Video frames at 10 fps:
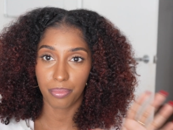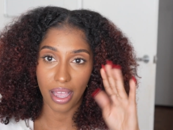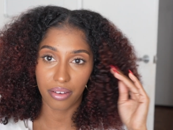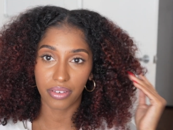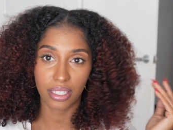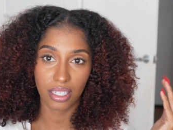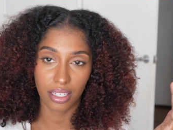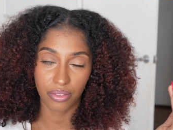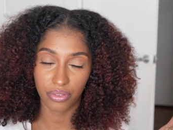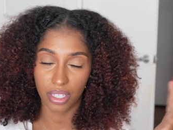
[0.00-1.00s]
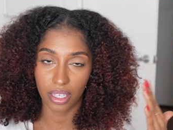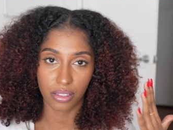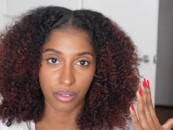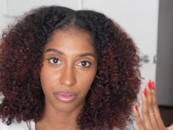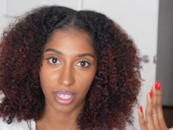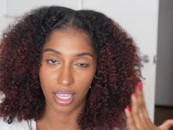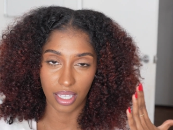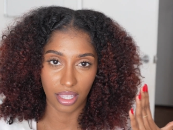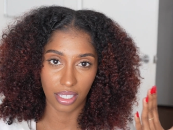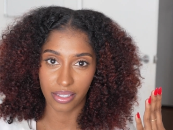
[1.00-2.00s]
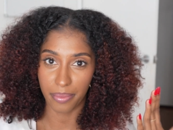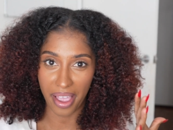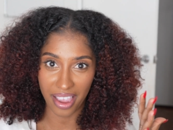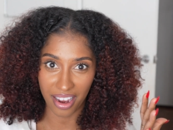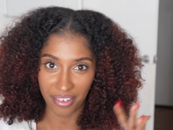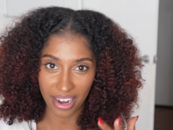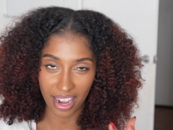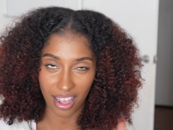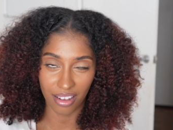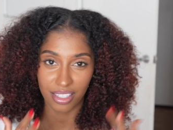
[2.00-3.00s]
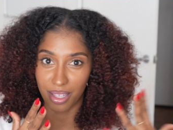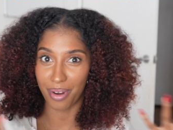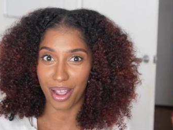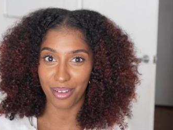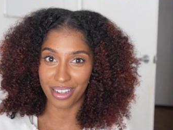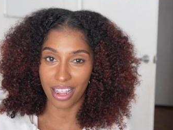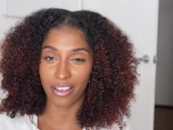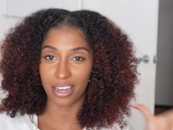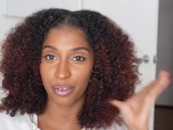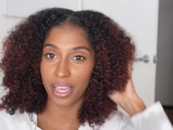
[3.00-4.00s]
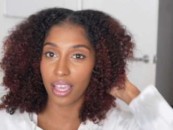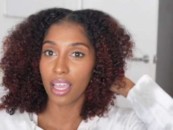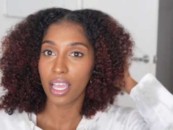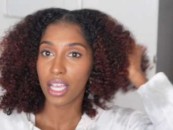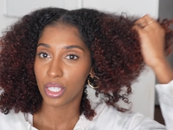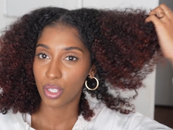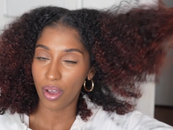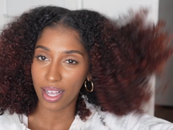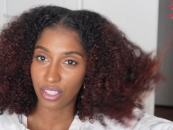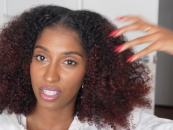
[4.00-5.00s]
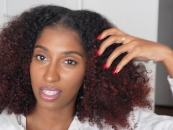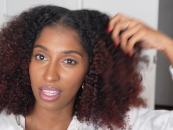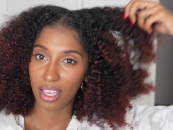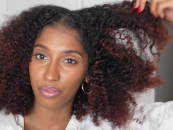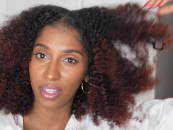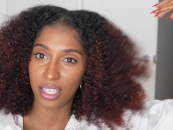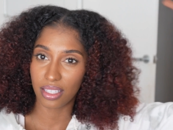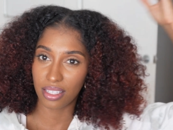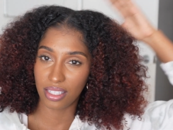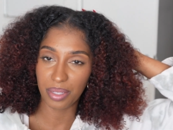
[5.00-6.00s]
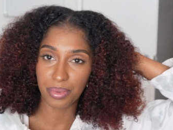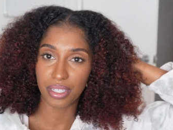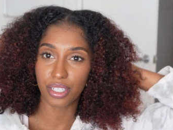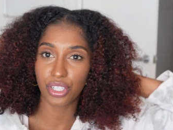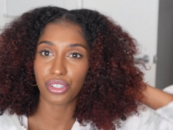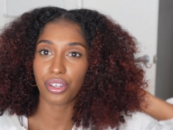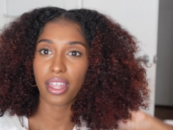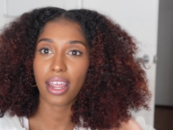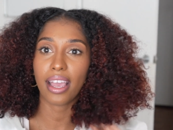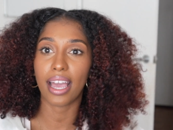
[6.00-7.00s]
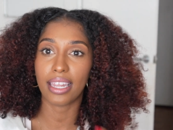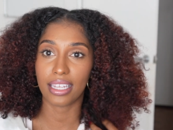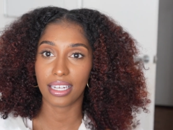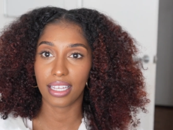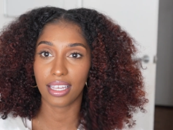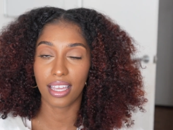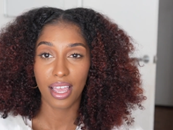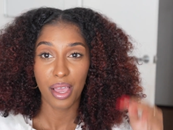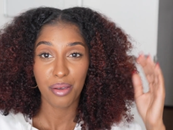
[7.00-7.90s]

I really didn't feel like doing anything to my hair right now because I'm not going out anyway. So I just left like this deep conditioner that I had in it.